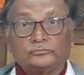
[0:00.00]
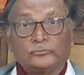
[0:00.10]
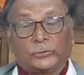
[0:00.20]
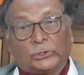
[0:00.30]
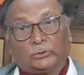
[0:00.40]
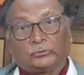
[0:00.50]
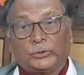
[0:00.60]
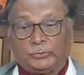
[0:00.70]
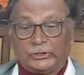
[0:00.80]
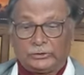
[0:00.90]
He was
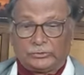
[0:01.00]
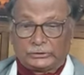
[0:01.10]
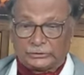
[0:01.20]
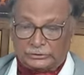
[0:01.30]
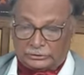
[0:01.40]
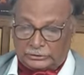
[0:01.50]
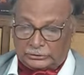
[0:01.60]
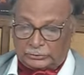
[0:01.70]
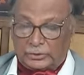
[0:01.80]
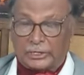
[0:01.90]
prepared even
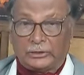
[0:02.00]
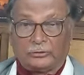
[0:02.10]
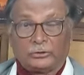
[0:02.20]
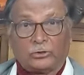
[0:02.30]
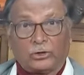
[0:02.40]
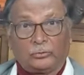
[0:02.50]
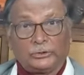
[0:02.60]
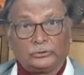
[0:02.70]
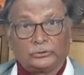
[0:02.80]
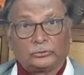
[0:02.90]
to hand over the
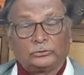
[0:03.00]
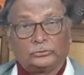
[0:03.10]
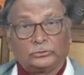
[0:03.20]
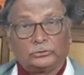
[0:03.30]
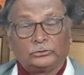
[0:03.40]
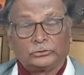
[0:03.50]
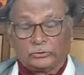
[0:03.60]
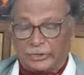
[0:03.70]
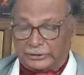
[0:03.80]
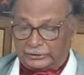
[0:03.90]
government to the
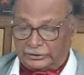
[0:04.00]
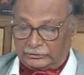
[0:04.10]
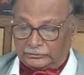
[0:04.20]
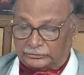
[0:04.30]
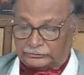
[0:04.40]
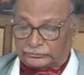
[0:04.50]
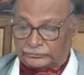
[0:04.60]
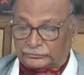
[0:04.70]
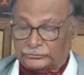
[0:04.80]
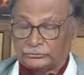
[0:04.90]
United Nations
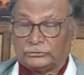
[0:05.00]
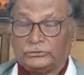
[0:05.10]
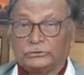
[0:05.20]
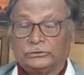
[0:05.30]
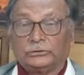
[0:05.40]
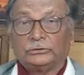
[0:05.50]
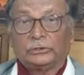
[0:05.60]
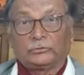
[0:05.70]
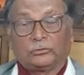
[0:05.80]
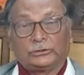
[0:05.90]

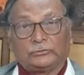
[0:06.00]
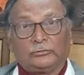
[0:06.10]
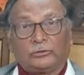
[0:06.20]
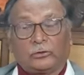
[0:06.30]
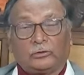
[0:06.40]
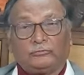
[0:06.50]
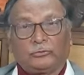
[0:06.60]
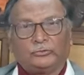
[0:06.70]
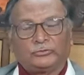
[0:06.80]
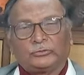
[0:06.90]
and wanted withdrawal of
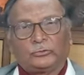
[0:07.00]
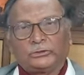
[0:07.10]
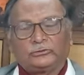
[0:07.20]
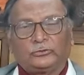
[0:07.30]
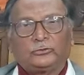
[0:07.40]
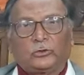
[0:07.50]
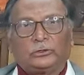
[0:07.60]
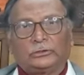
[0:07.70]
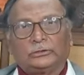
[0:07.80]
troops. But this was all,